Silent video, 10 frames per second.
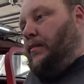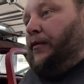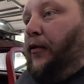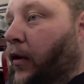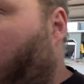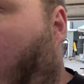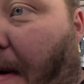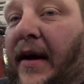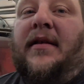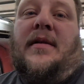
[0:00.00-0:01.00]
before I get
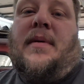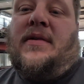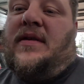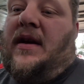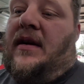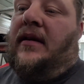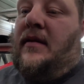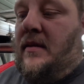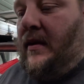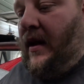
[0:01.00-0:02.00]
back to the
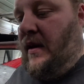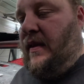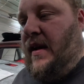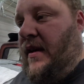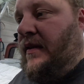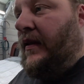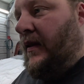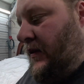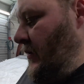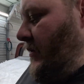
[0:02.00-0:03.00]
Mustang, unless